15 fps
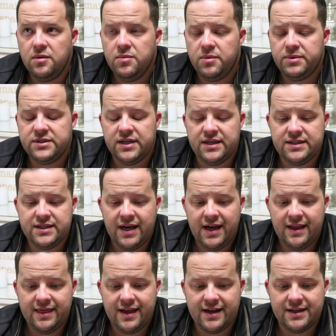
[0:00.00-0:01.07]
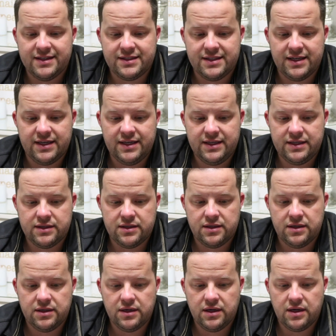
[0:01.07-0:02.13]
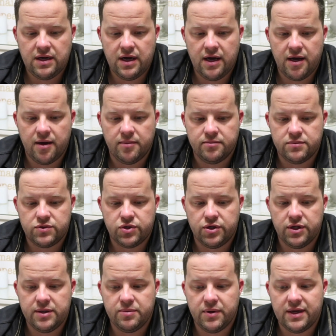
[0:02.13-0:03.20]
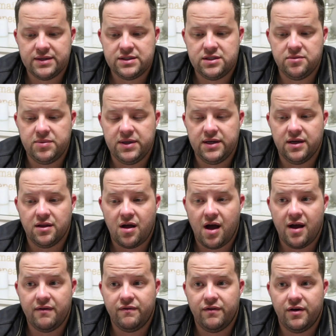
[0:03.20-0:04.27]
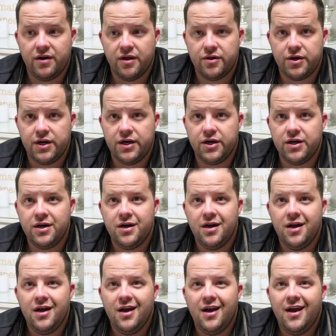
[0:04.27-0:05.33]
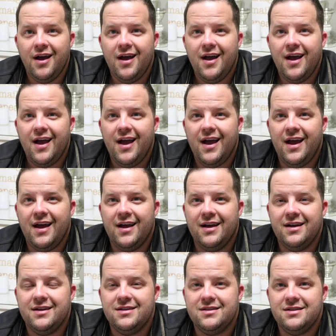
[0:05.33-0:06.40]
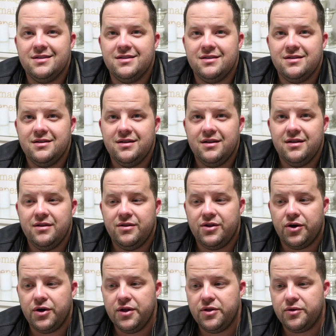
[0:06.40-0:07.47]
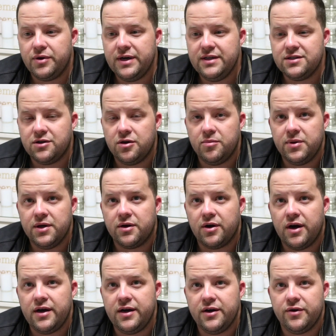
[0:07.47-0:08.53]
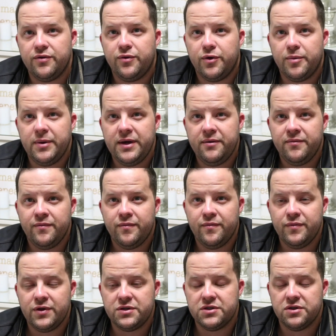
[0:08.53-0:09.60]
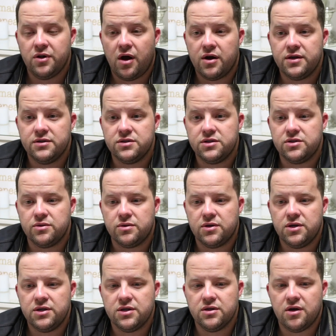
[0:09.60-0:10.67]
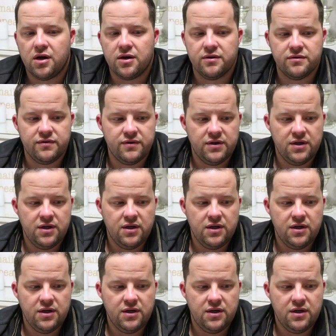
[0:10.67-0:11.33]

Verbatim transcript: But besides that, that is it. Um, truly blessed to be alive for another year. And 33 is going to be a great year for me. There's a lot in store and a lot of